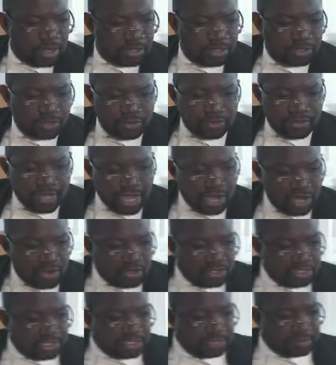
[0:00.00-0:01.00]
You will then
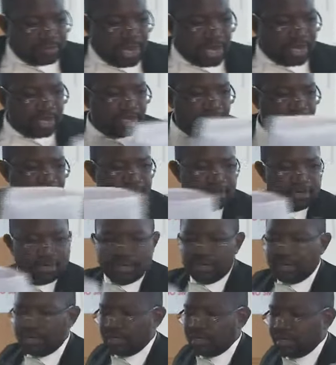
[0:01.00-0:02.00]
notice my
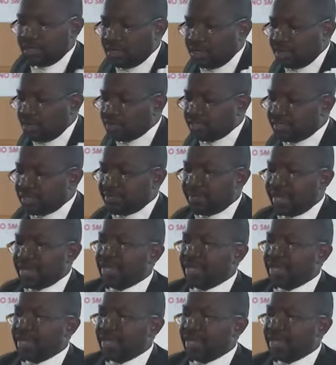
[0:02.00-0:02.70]
Lords and my